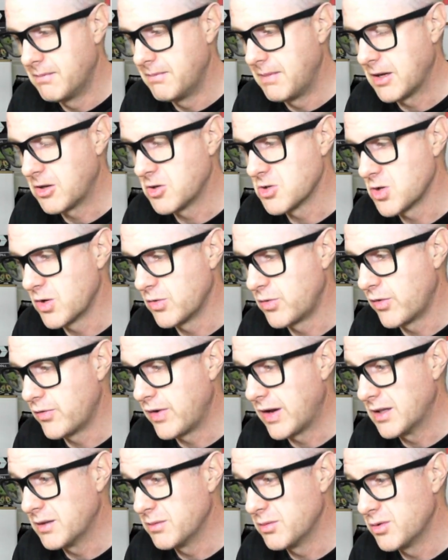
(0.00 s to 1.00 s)
Make yourself
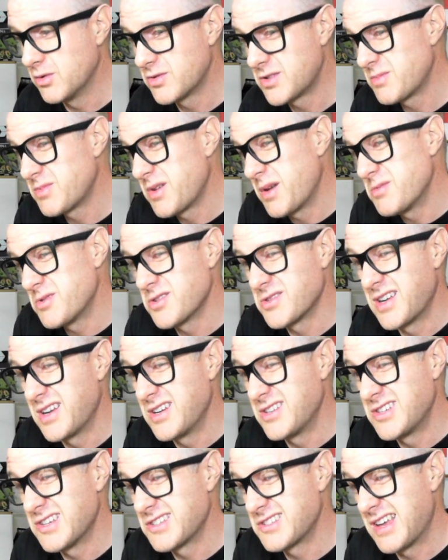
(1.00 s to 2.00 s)
available. Sometimes they'll say,
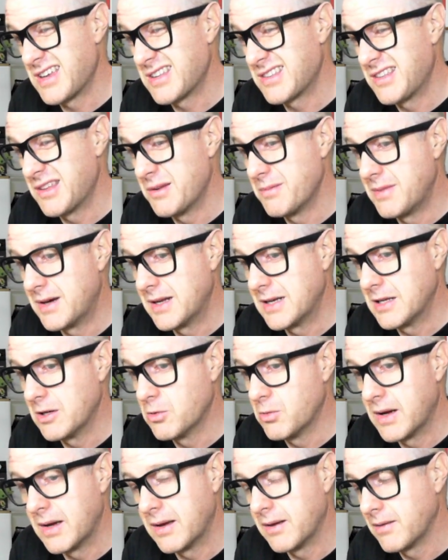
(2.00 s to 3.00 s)
just take the money
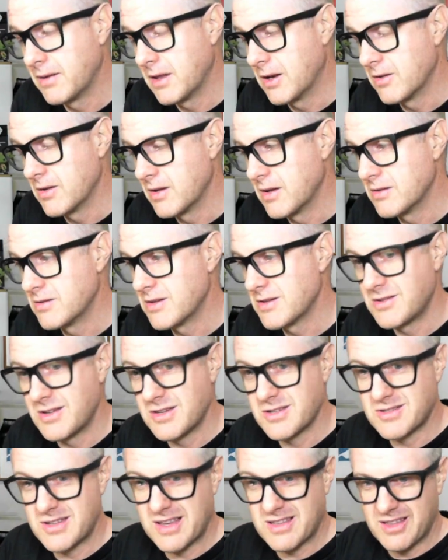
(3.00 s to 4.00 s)
away.
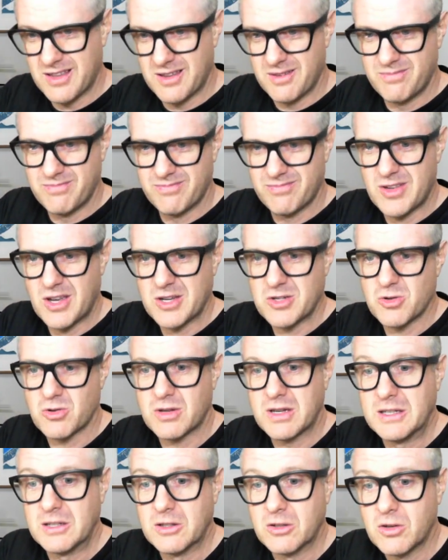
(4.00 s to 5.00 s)
Just take the
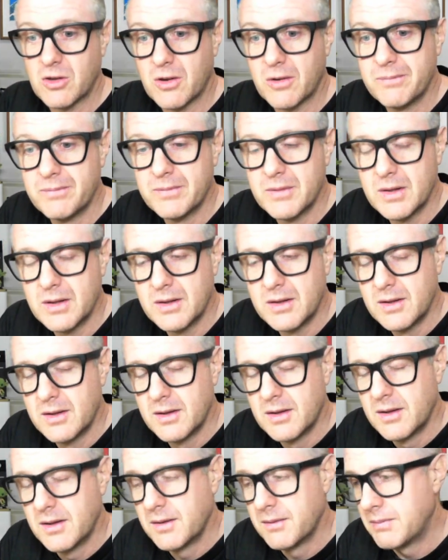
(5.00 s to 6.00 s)
taishokin and go.
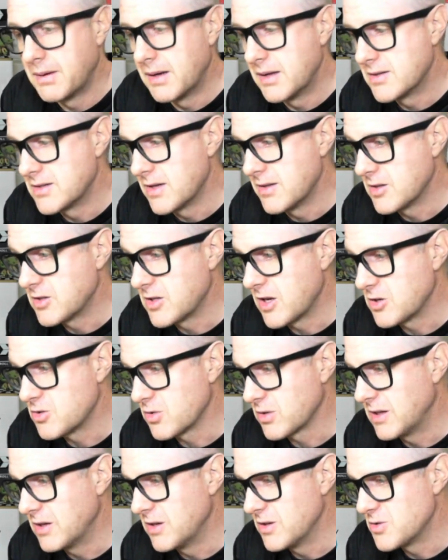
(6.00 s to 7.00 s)
But the
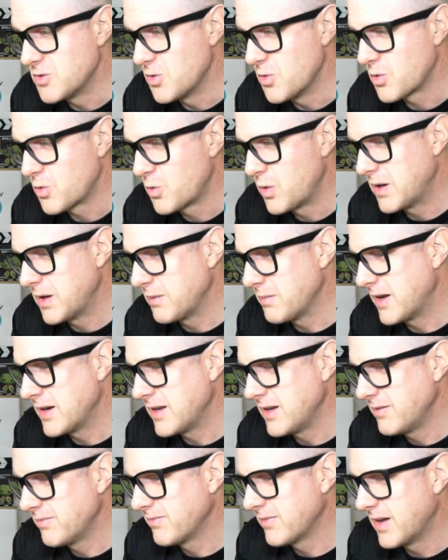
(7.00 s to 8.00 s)
taishokin is your quitting
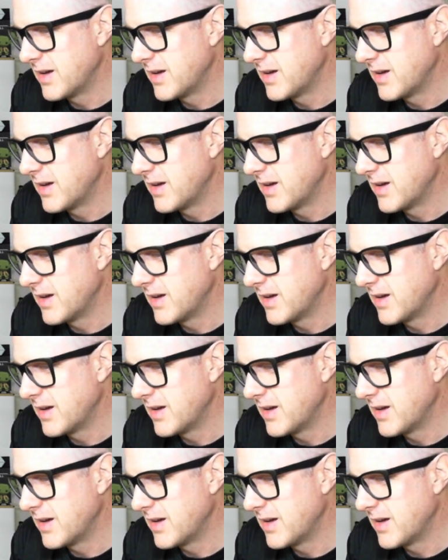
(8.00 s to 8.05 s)
money.